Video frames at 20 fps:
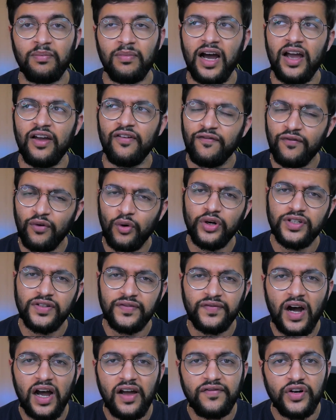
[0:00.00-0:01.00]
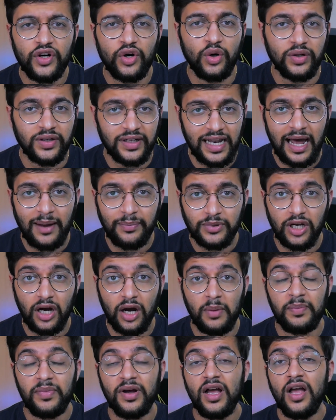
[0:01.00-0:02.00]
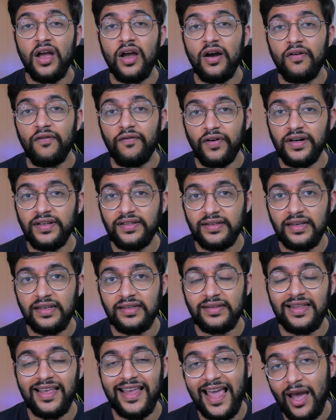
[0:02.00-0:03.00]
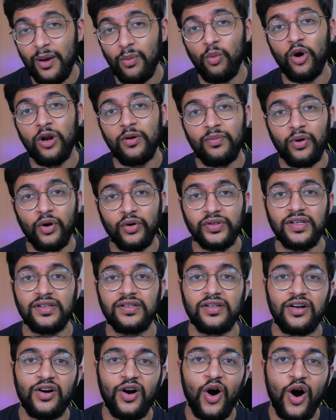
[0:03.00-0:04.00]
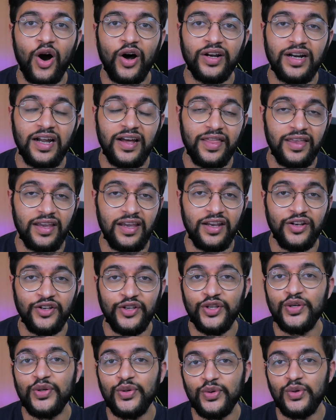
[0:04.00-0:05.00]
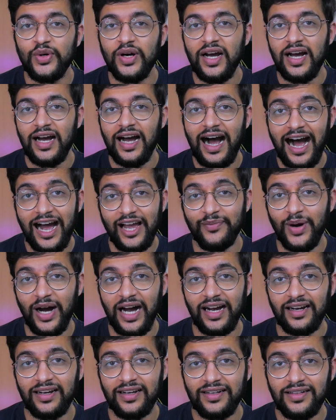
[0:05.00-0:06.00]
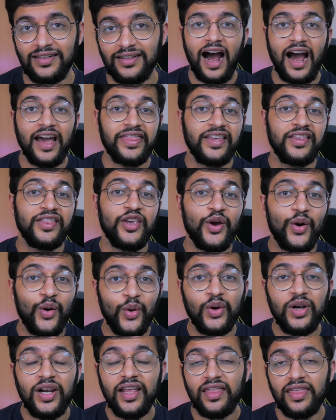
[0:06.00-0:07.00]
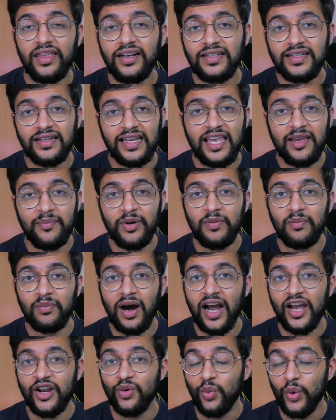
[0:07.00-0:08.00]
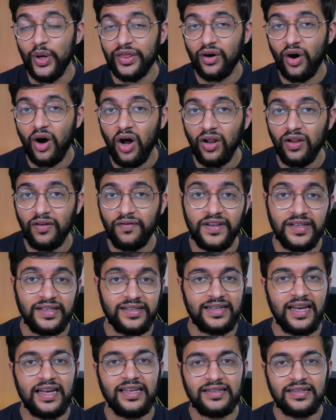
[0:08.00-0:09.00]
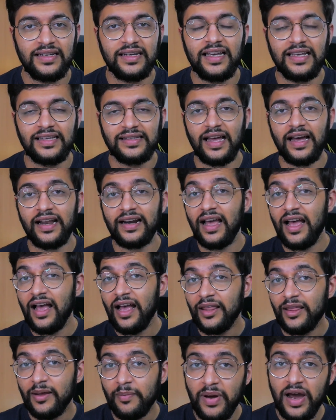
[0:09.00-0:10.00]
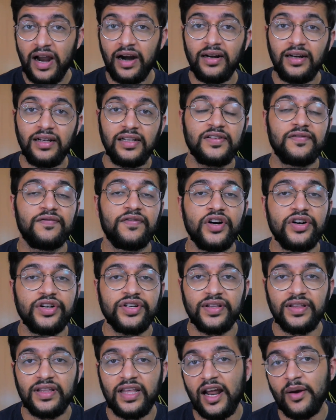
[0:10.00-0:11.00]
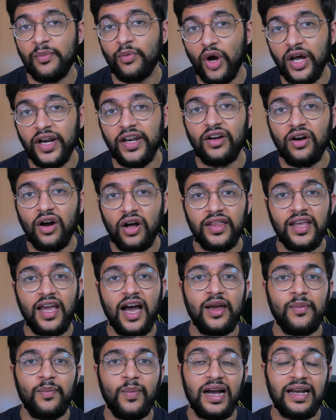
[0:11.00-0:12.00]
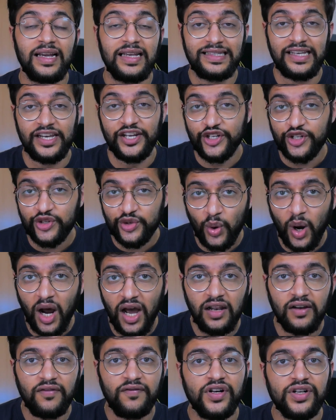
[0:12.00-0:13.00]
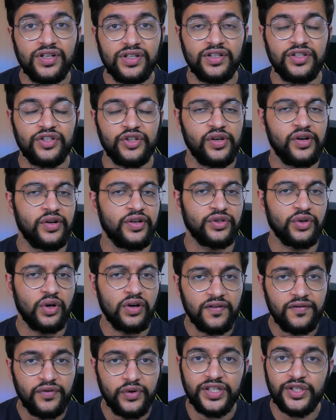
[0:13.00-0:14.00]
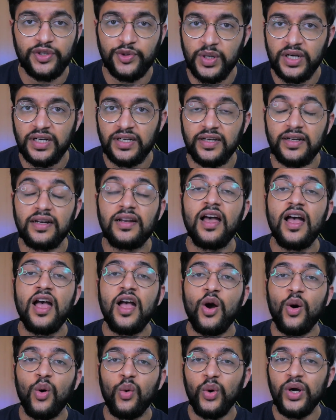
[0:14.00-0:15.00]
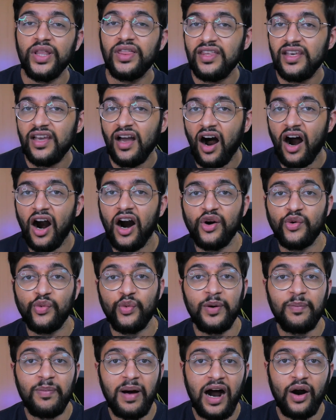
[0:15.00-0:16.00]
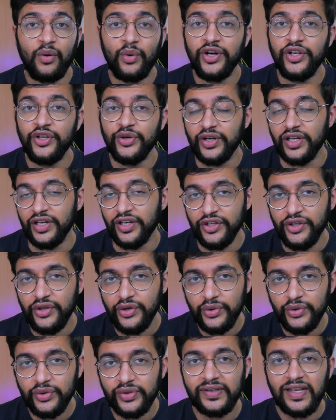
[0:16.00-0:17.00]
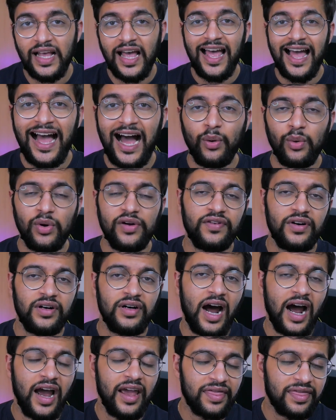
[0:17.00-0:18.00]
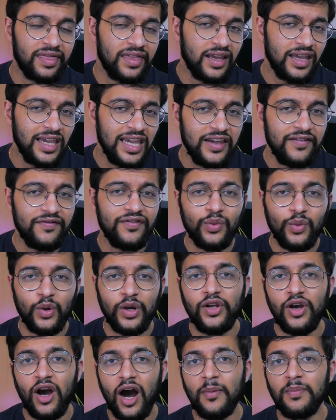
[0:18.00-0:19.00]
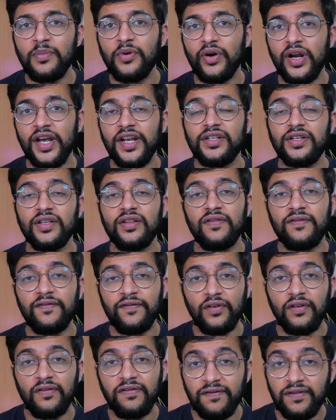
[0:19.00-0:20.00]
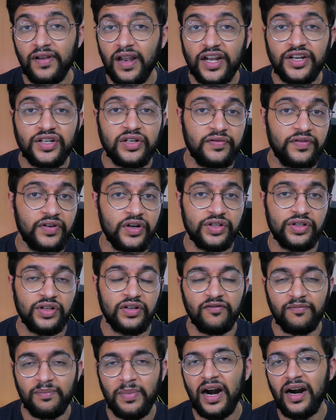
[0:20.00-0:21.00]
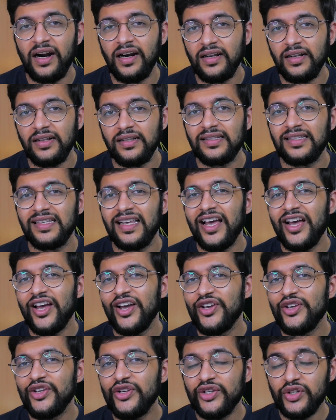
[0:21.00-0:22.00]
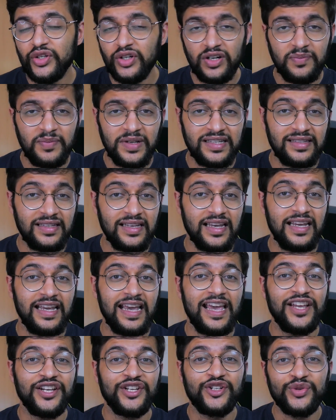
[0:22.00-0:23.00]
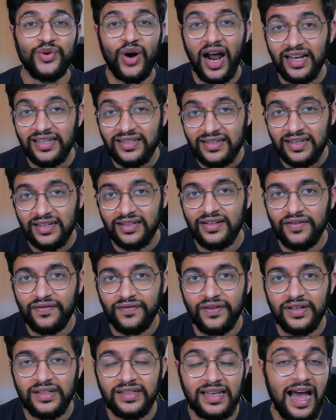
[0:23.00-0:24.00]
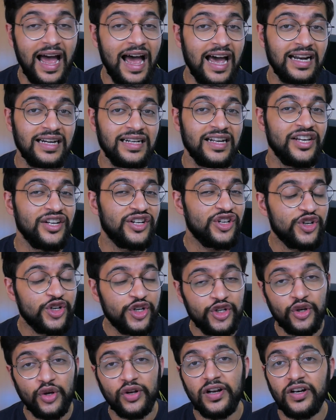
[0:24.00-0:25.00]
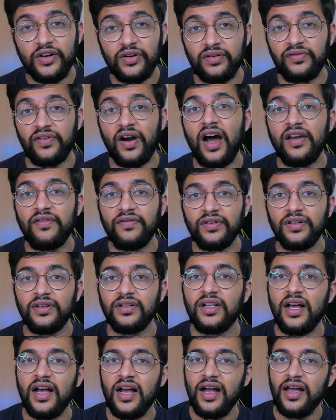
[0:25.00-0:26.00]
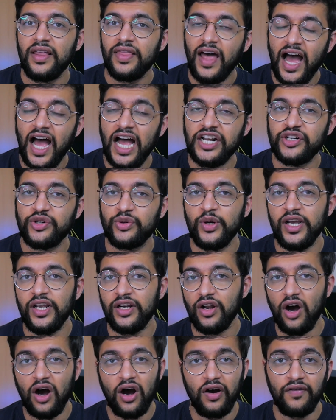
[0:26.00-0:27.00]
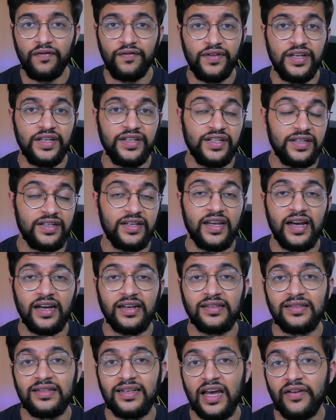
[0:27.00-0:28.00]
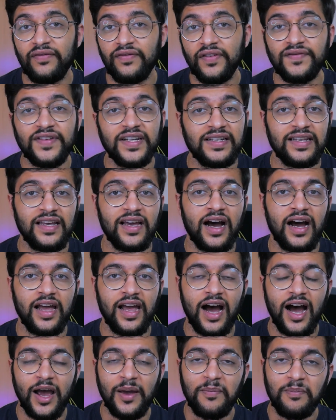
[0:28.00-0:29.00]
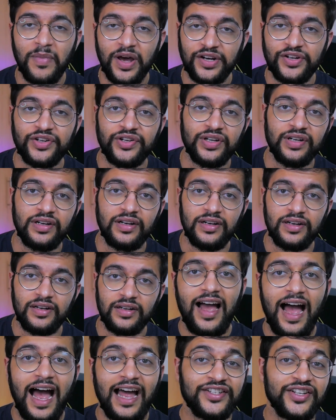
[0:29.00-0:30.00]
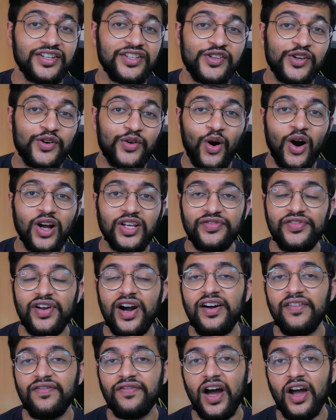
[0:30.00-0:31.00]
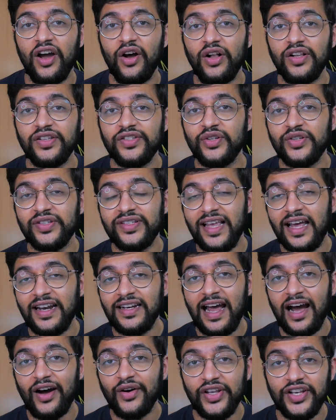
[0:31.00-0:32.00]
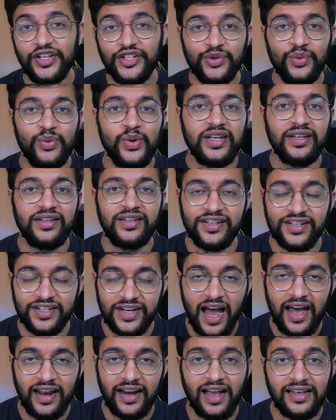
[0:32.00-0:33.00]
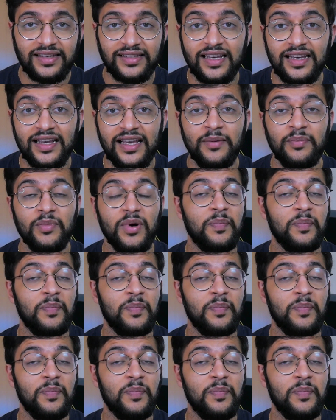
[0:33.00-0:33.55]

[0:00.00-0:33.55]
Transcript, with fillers: my four to five year old laptop versus the M1 processor on the new iMac. I think the only thing to keep in mind with all of this testing is that the Parallels version that I'm running on the iMac is a trial version, so you're sort of restricted with the hardware power you can use. However, I think even when you upgrade to the full-fledged version of Parallels, you shouldn't be seeing a drastic difference and it shouldn't rival the hash rate of the GTX 1050 Ti I mentioned. And just to cross verify, I also sent out a tweet to Chad asking him